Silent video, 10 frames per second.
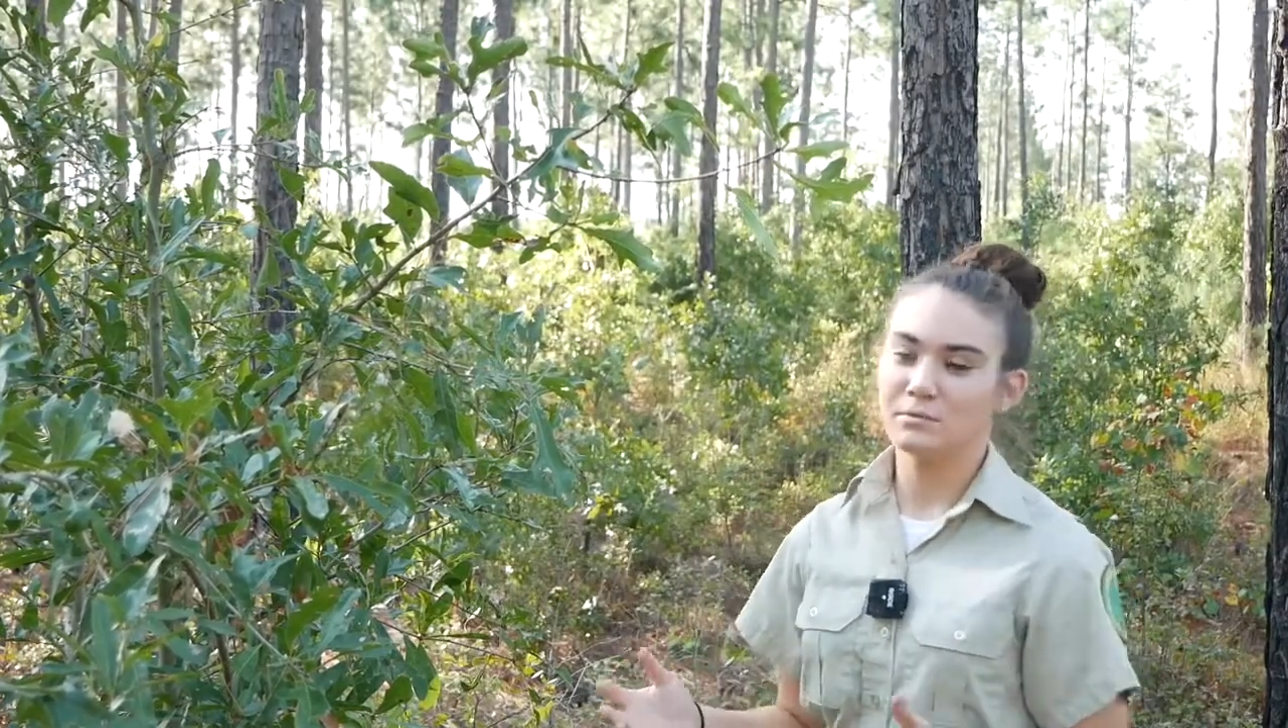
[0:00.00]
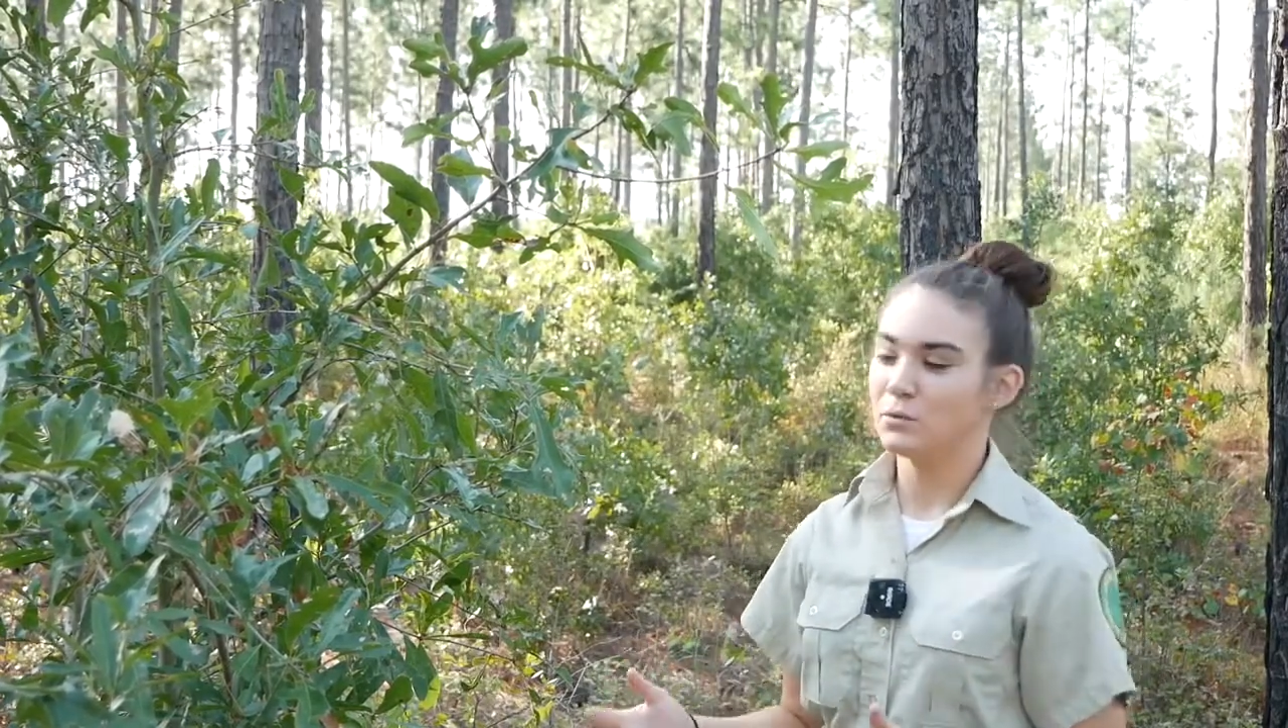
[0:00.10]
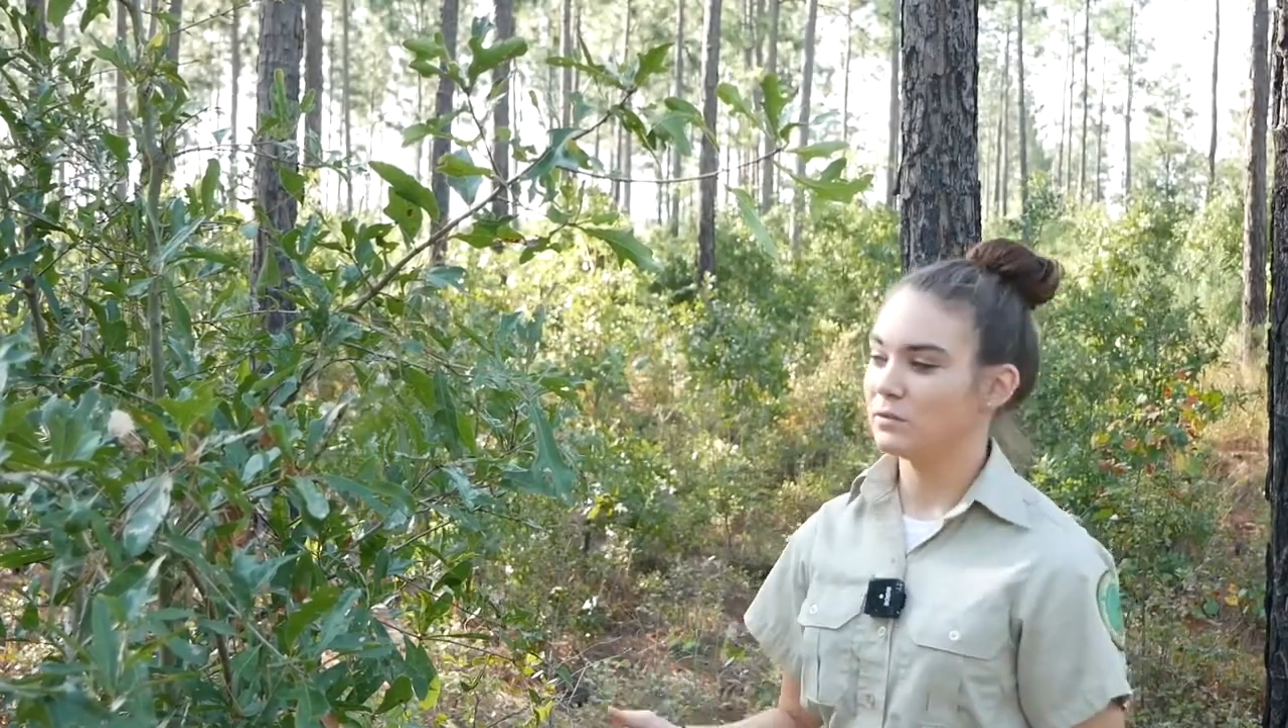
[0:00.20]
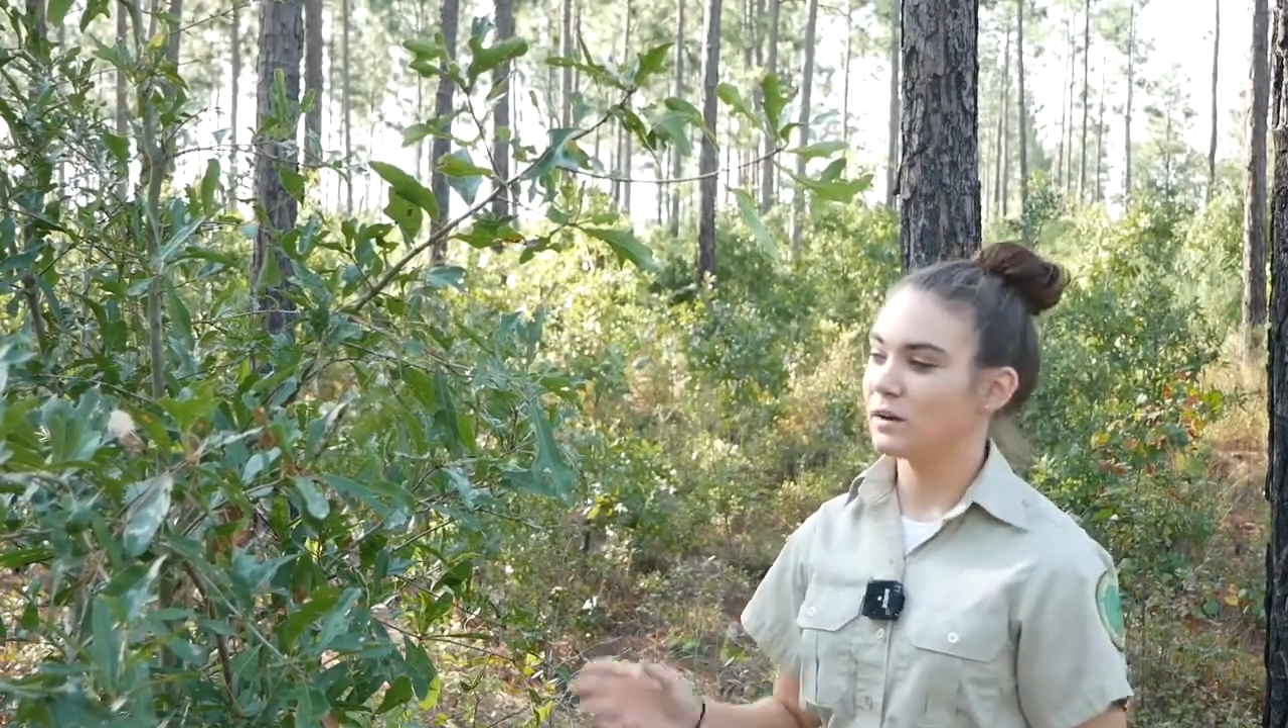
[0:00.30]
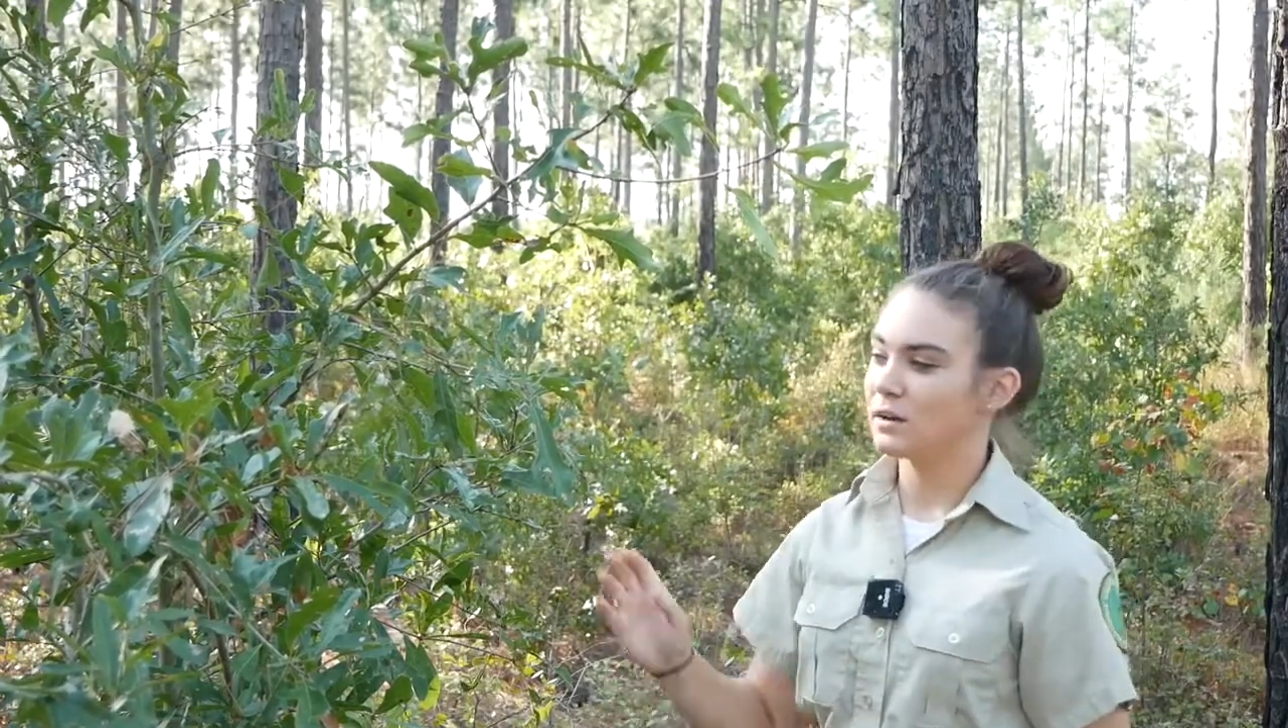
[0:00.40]
but
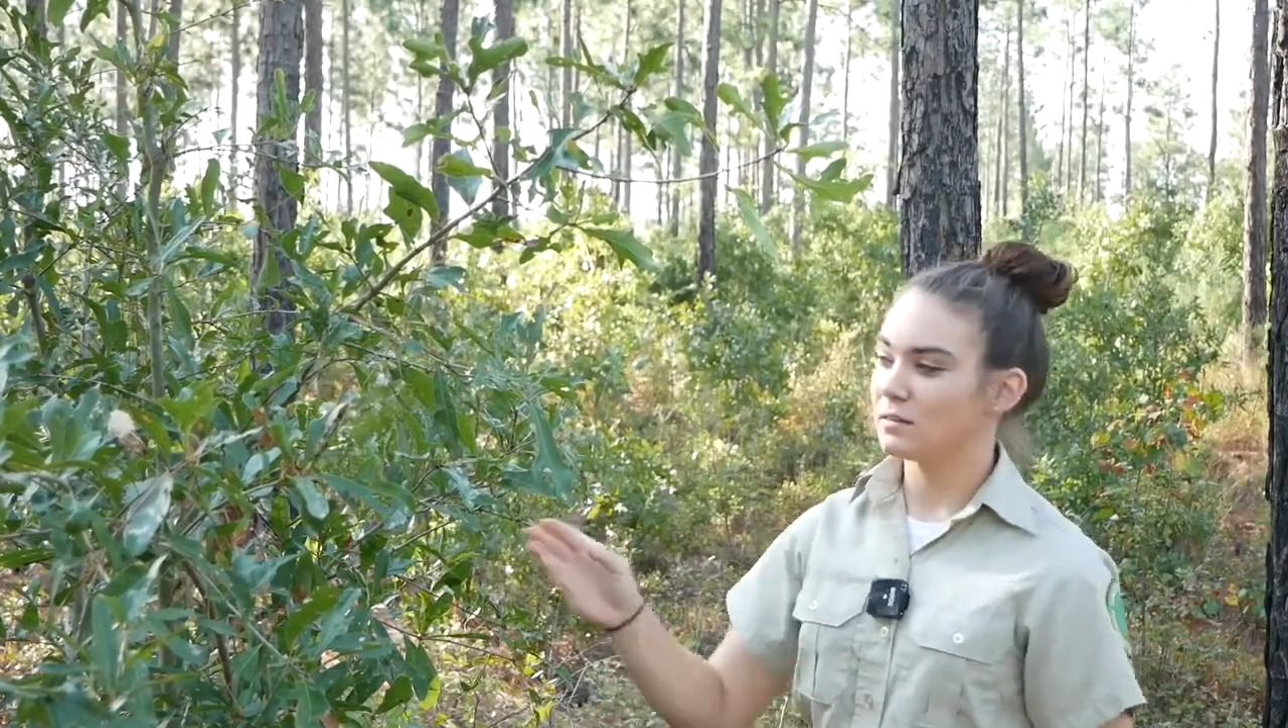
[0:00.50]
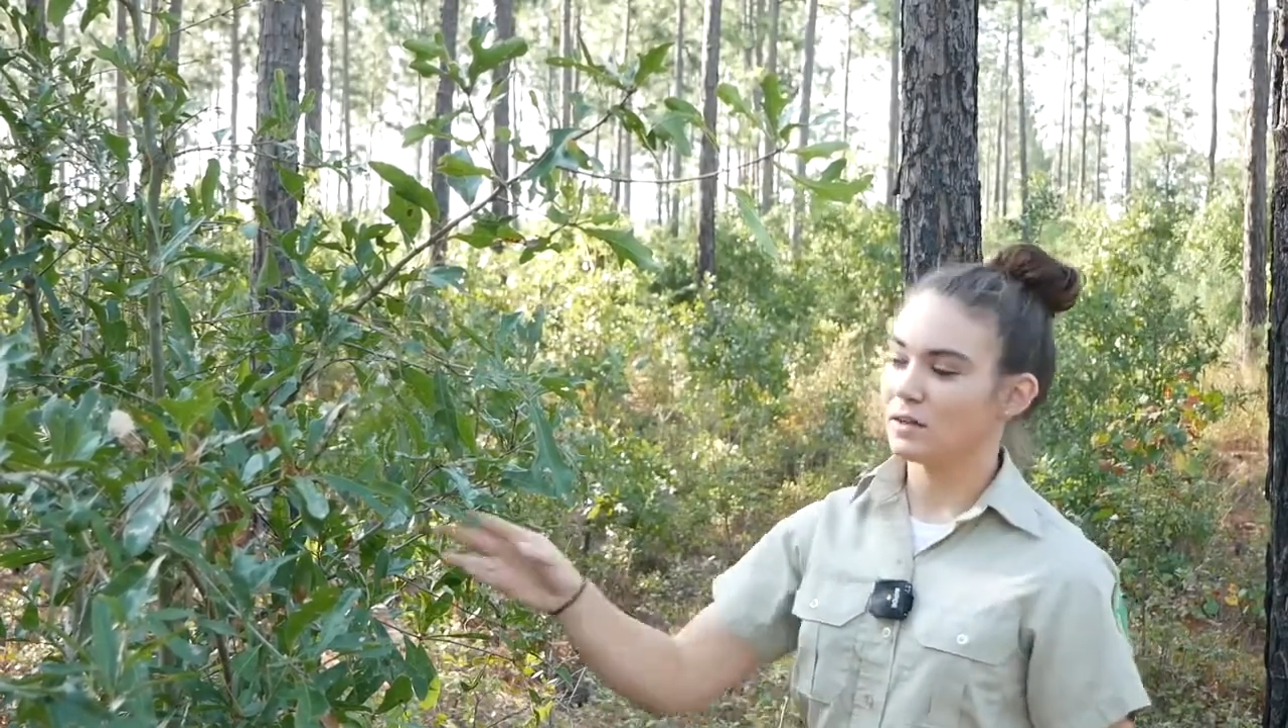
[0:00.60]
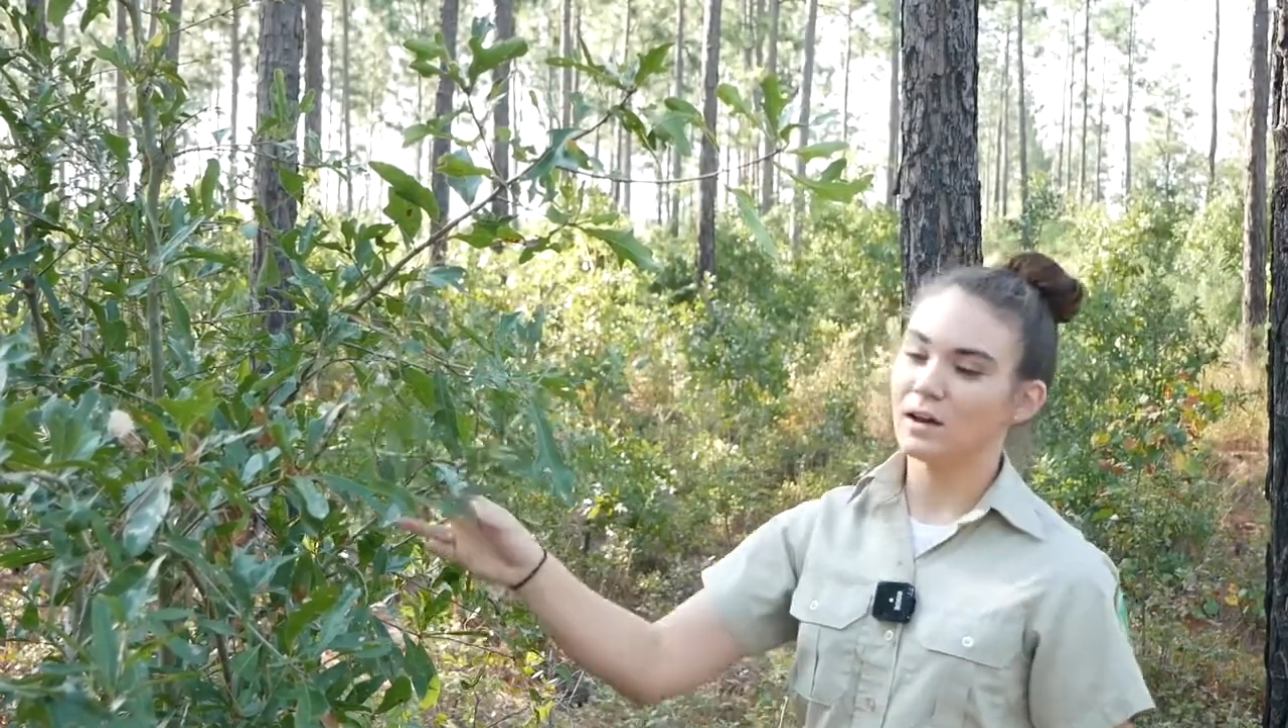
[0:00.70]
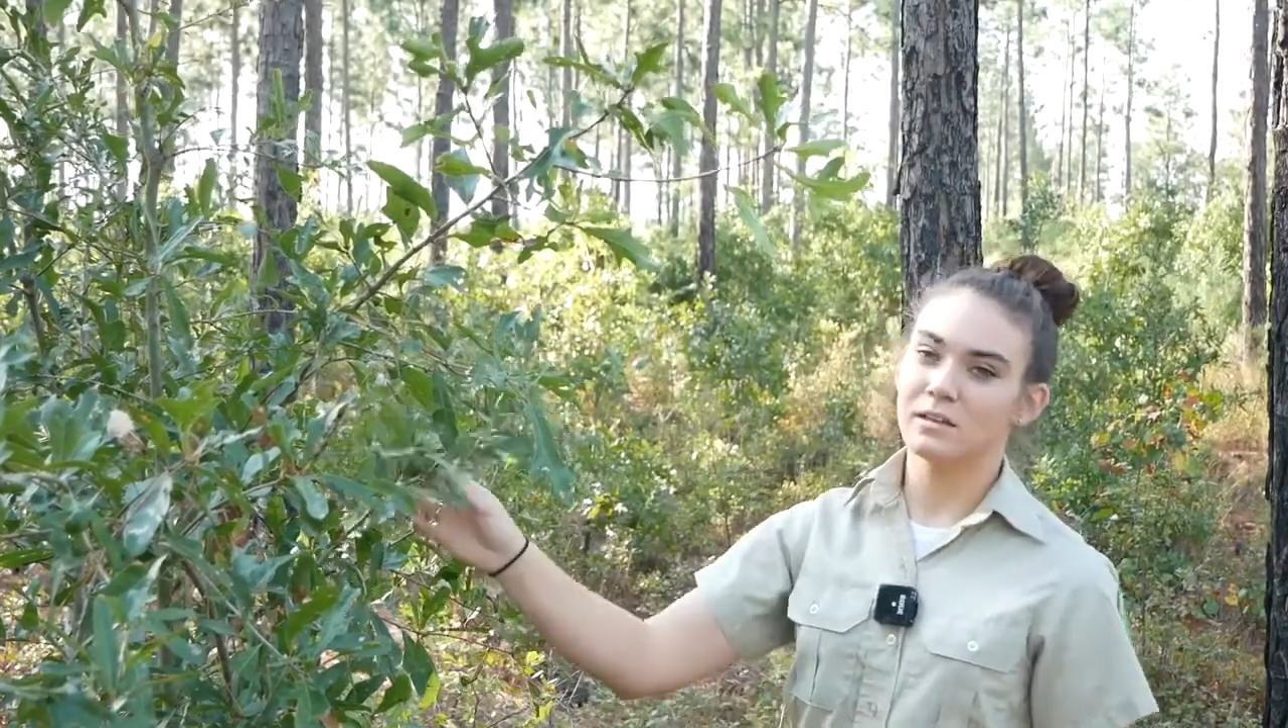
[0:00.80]
we've got a lot